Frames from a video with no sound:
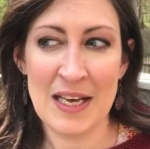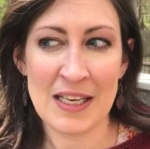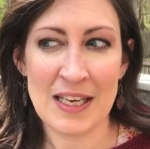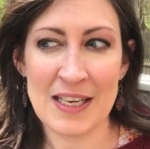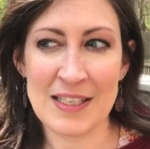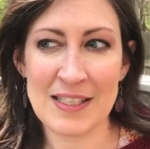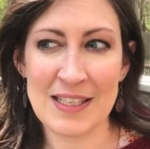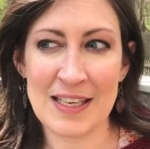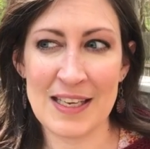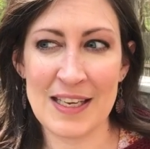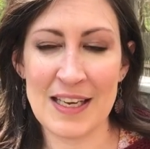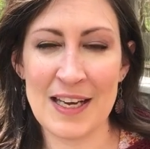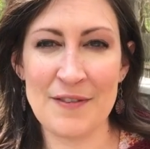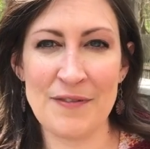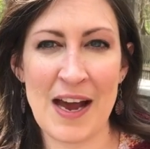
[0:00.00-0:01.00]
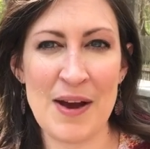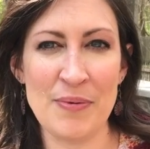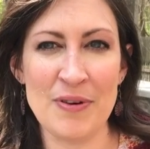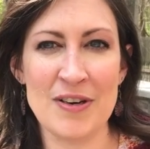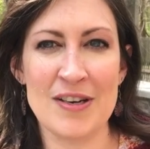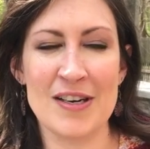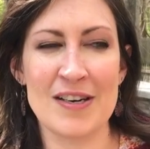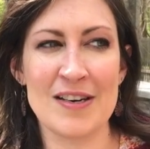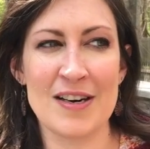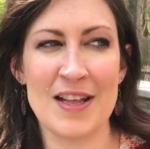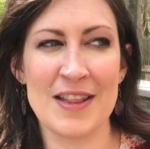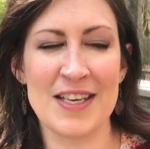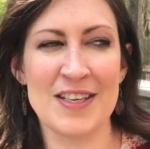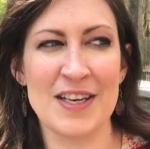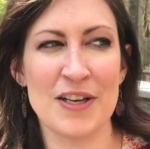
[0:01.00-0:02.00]
Because if I were
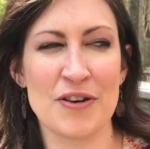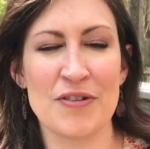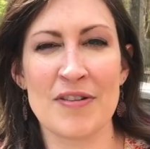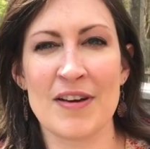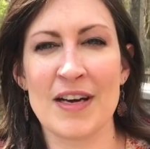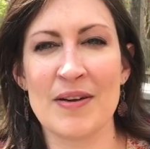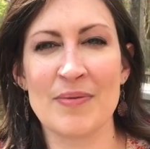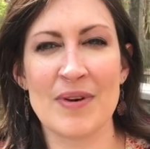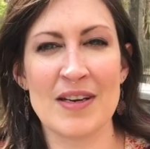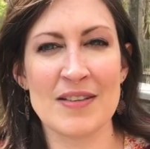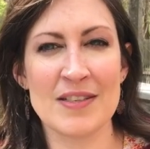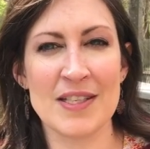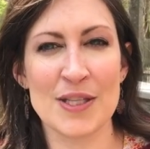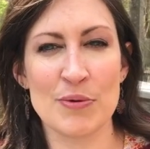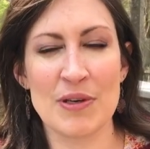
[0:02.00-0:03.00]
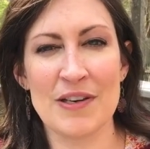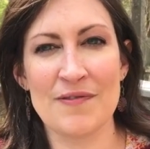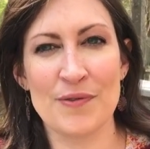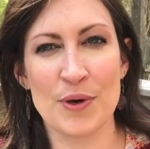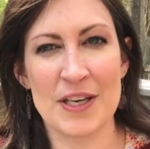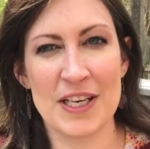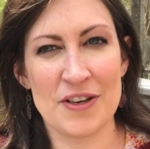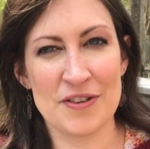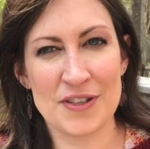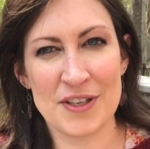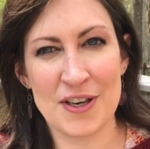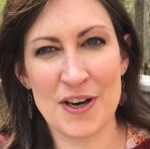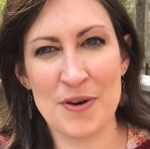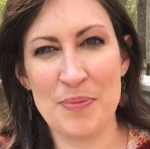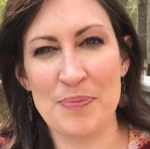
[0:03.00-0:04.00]
the knitter that I was three or four years
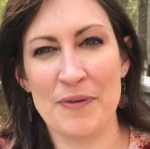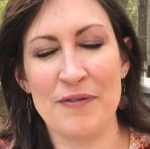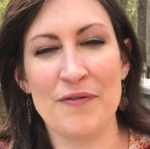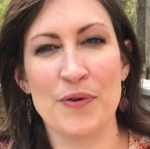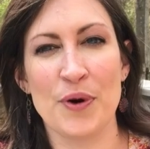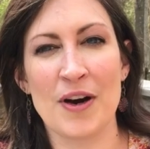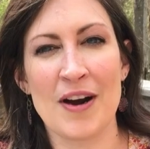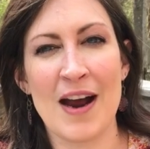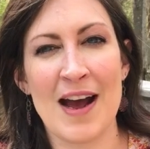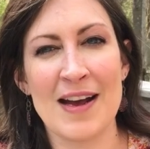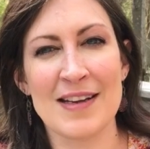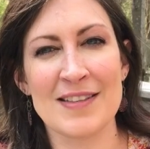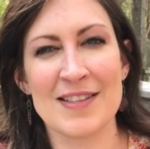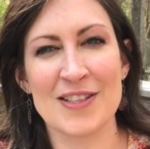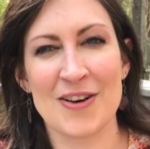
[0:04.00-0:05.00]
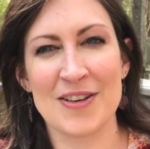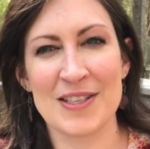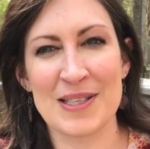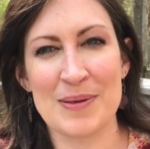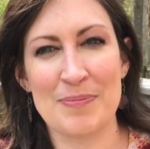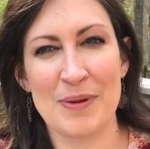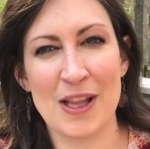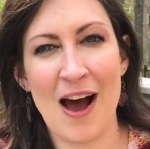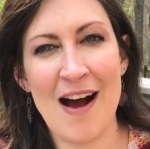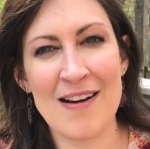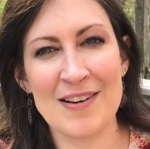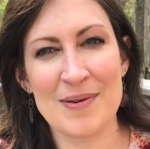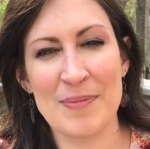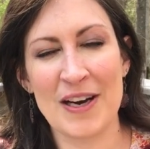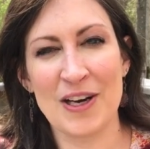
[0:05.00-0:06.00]
ago, before I had started to
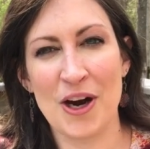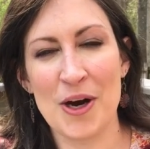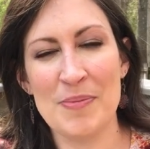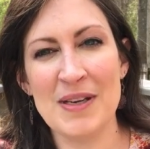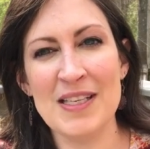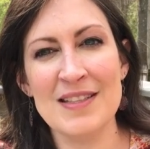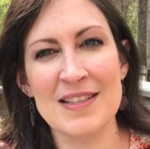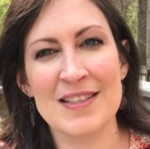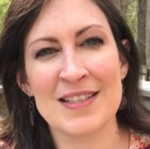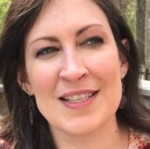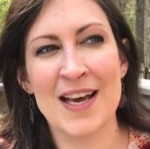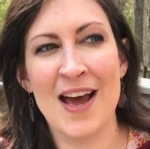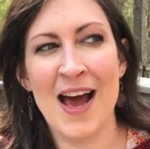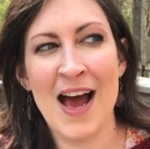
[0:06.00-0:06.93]
block my garments,